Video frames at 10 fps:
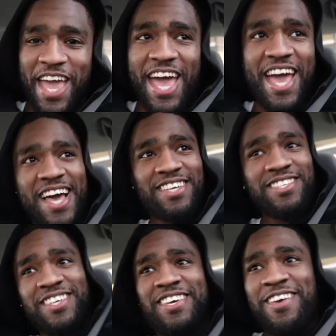
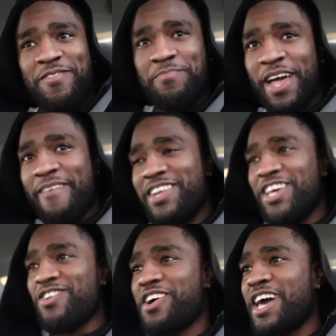ass. You playing
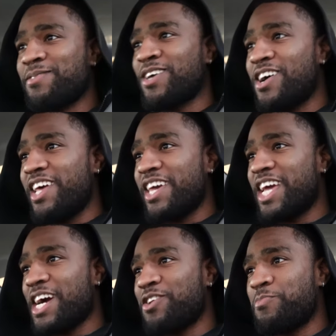video games all day. You
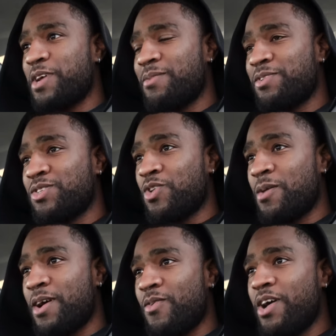ain't got no money, but you worrying
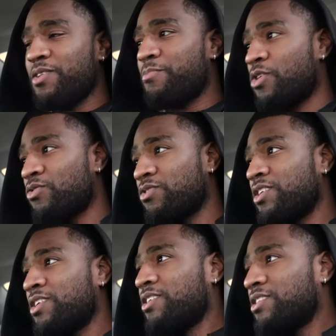about why you broke.
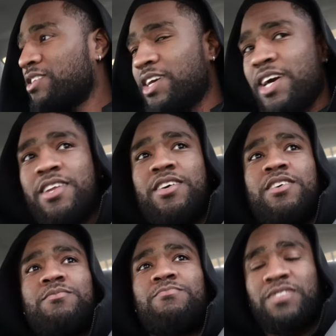You got
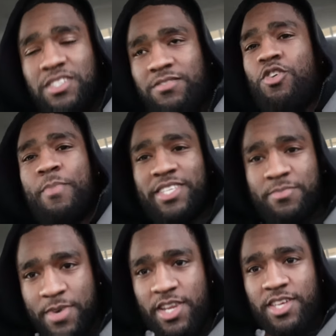them. Um, go make
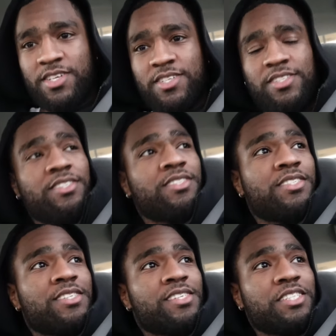some money. You
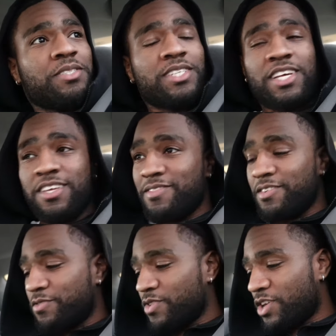know I'm saying even
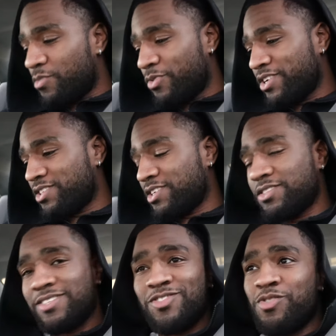if you ain't Uber Eats,
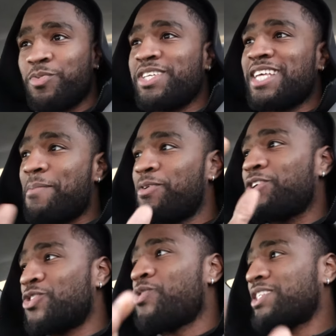this, this Uber Eats, I'm only
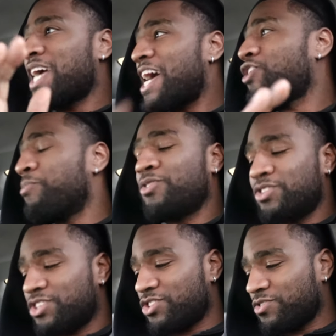doing this. I ain't gonna
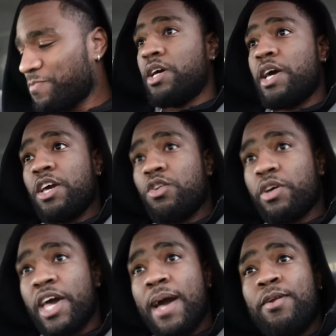bullshit you. I ain't gonna
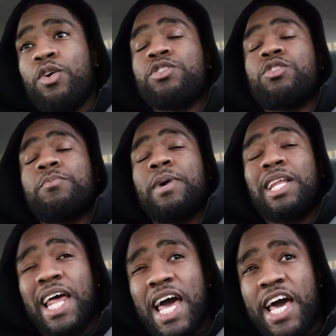cap though. This gonna be my
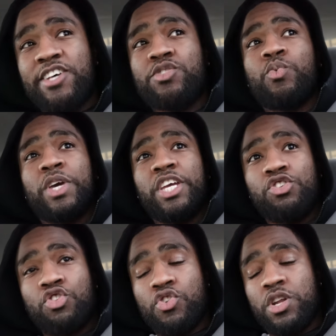last week
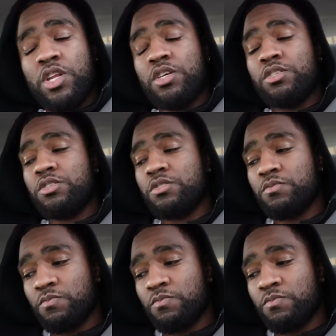doing this.